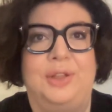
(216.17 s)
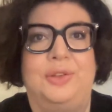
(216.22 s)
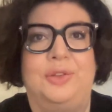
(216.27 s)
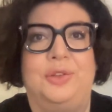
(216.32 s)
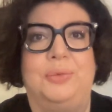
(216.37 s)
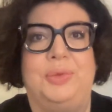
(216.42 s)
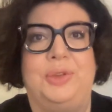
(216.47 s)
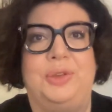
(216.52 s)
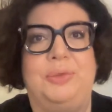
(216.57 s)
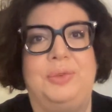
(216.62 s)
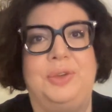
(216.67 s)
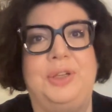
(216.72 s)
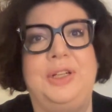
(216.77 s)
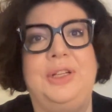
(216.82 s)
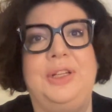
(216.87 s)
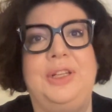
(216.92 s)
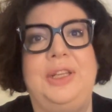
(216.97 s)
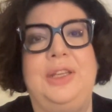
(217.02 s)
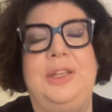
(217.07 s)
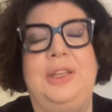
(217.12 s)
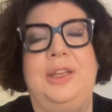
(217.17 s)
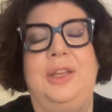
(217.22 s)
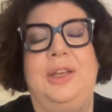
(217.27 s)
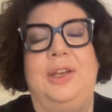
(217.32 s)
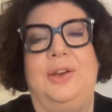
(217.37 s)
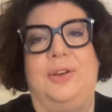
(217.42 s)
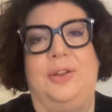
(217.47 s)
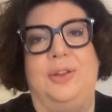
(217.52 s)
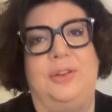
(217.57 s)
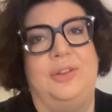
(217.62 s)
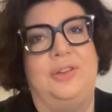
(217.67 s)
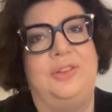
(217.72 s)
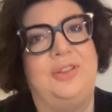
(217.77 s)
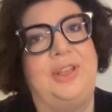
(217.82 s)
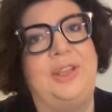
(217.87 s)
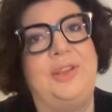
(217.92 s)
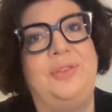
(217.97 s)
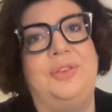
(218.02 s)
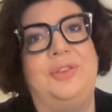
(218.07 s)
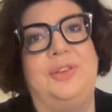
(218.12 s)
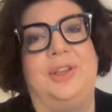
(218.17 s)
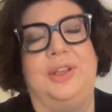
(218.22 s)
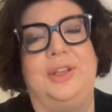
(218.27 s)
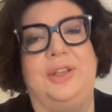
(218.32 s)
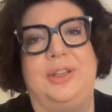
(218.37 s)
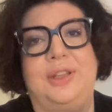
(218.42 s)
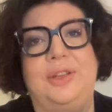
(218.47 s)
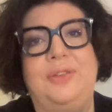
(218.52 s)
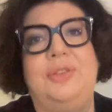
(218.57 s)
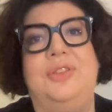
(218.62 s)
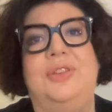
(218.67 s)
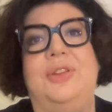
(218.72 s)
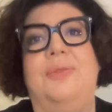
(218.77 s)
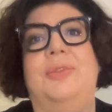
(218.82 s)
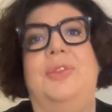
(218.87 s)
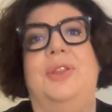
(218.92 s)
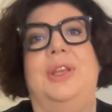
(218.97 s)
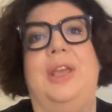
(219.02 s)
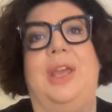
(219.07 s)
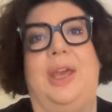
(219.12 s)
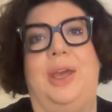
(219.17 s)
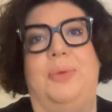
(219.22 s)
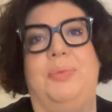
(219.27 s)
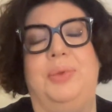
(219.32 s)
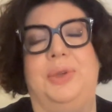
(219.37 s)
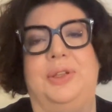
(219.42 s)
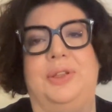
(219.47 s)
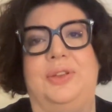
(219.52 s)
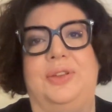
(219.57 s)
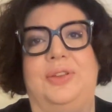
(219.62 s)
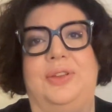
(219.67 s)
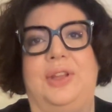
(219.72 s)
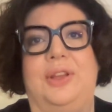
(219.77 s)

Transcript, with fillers: to be really on the safe side if something happens,